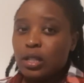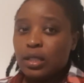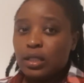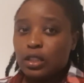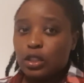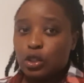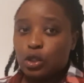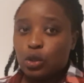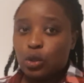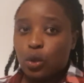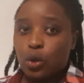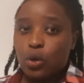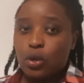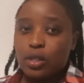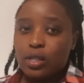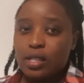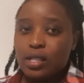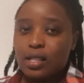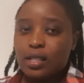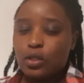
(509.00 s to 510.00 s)

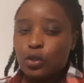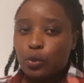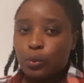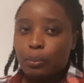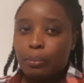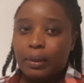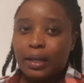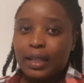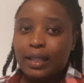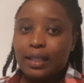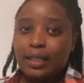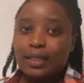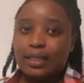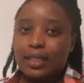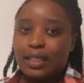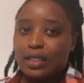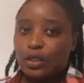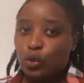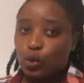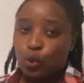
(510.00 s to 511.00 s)
stones to build
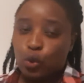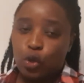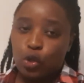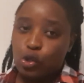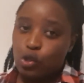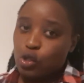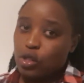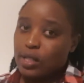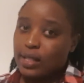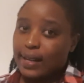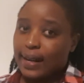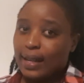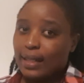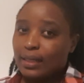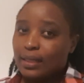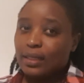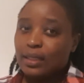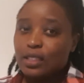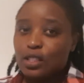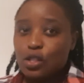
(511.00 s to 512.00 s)
and to
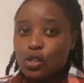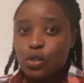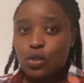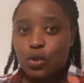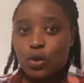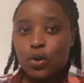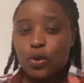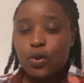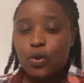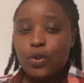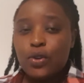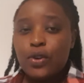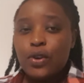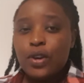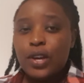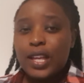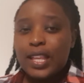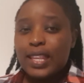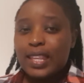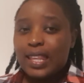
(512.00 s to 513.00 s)
construct. So
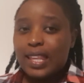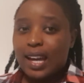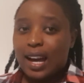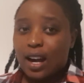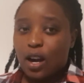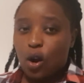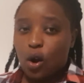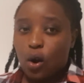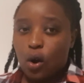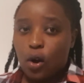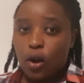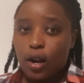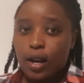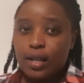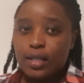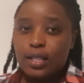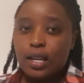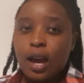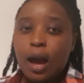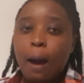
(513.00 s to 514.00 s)
they are
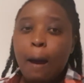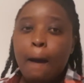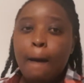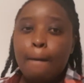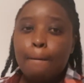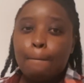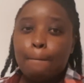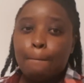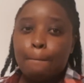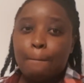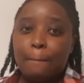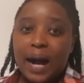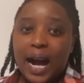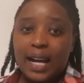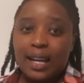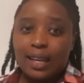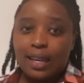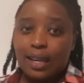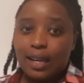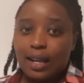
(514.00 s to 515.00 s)
called
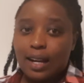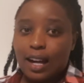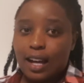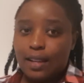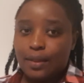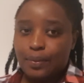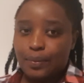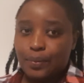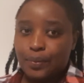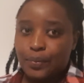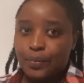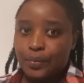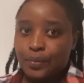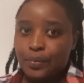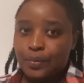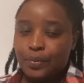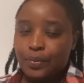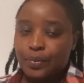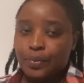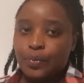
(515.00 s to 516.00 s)
mahiga.
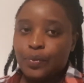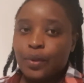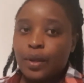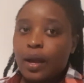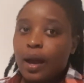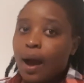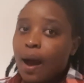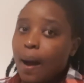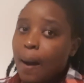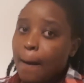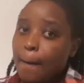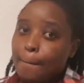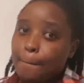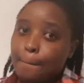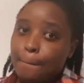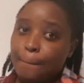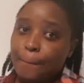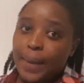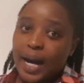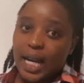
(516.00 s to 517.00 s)

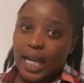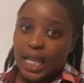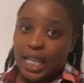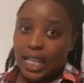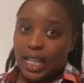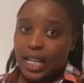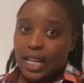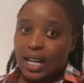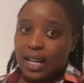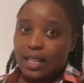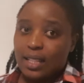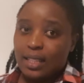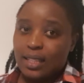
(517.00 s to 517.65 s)
Mahiga.